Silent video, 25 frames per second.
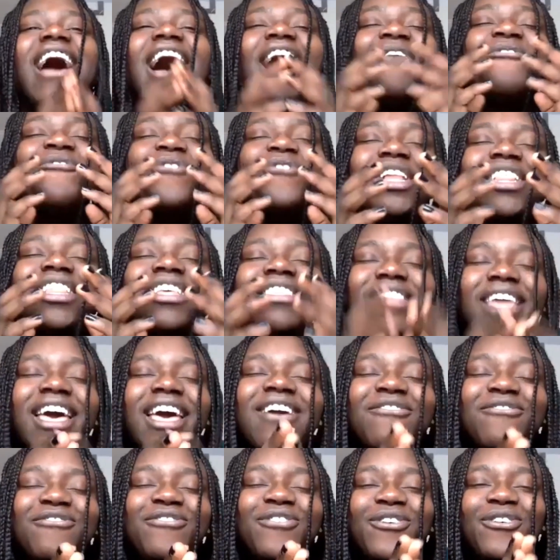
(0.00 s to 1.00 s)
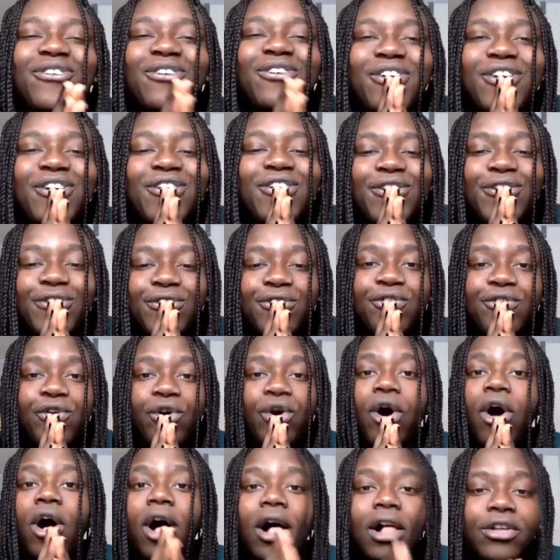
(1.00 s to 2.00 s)
I'm really thankful
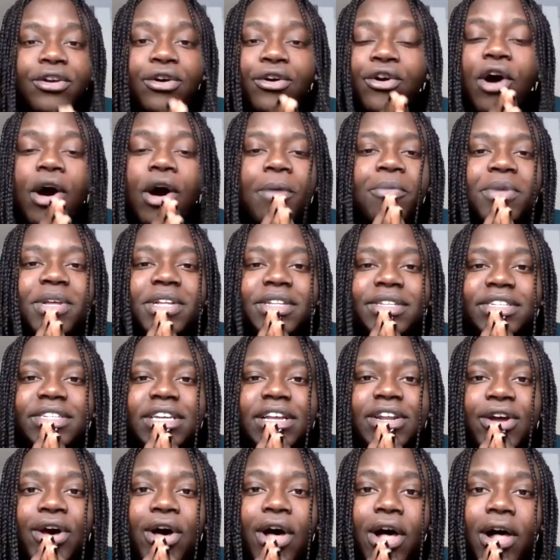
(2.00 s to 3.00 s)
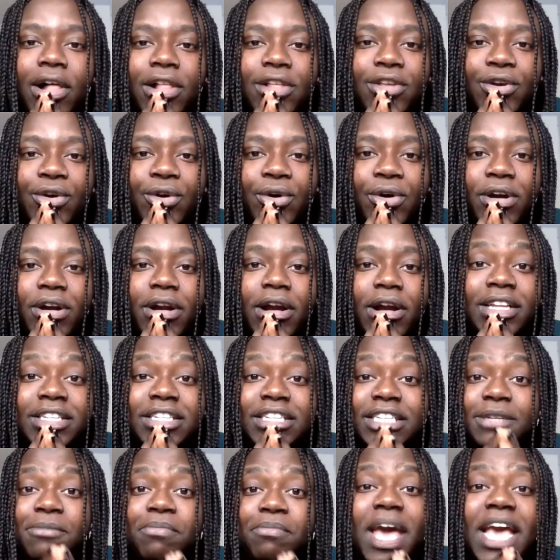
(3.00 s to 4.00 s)
for all your comments and all your
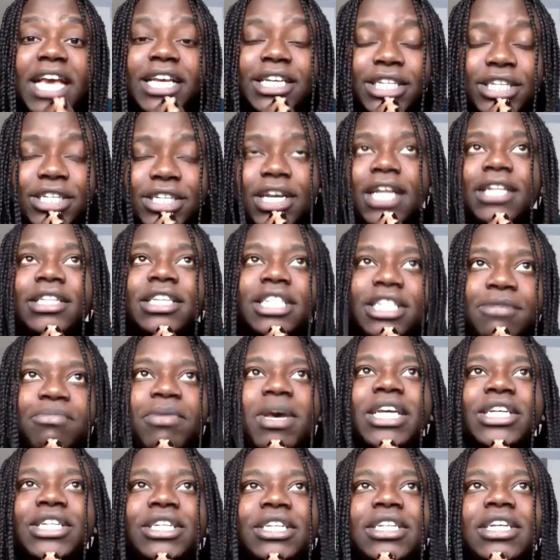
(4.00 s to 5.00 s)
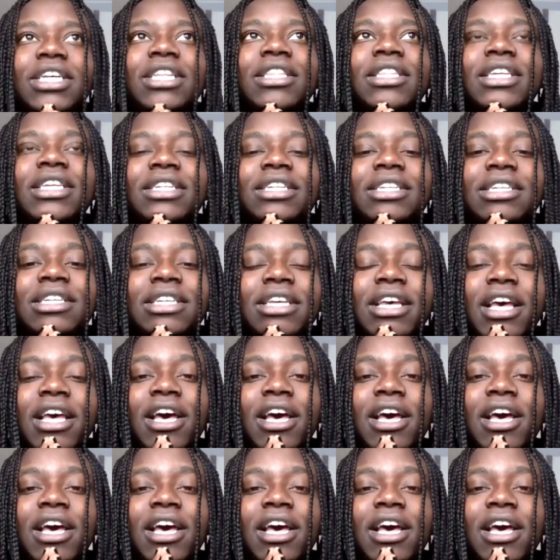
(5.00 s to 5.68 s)
anticipation in this